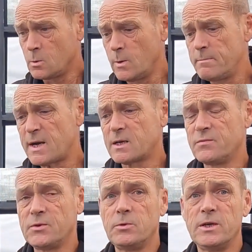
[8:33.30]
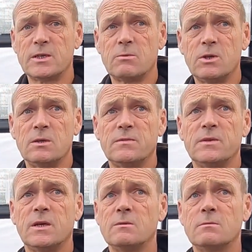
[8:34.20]
Going back a few years, I worked
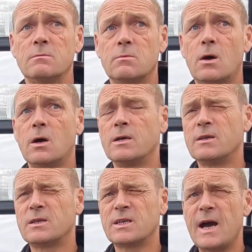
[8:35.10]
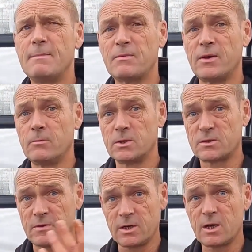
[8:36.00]
for what at the time I think
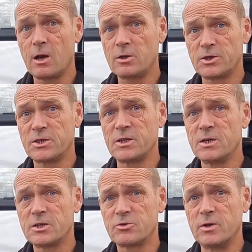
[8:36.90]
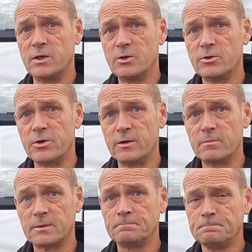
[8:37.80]
was the third largest nursery in
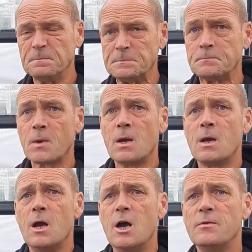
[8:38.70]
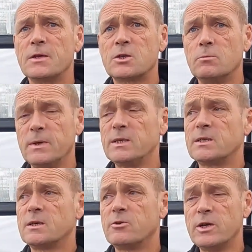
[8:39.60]
Europe. Right. And they took me
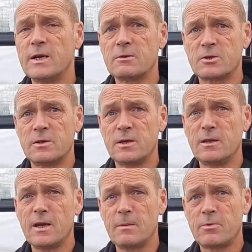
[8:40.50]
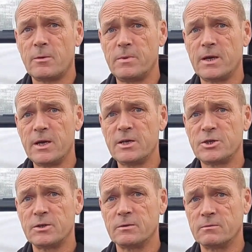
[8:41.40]
into the greenhouse where they did their
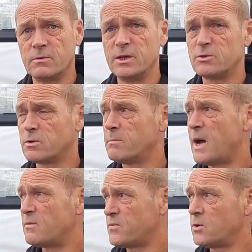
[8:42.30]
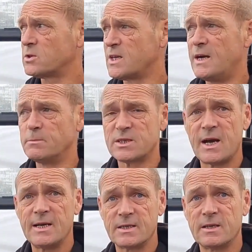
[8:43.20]
propagation, which were about 4 times the
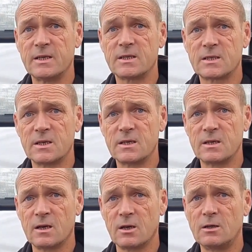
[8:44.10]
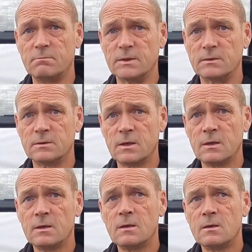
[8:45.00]
size of this allotment.
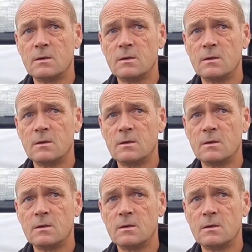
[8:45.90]
Yeah.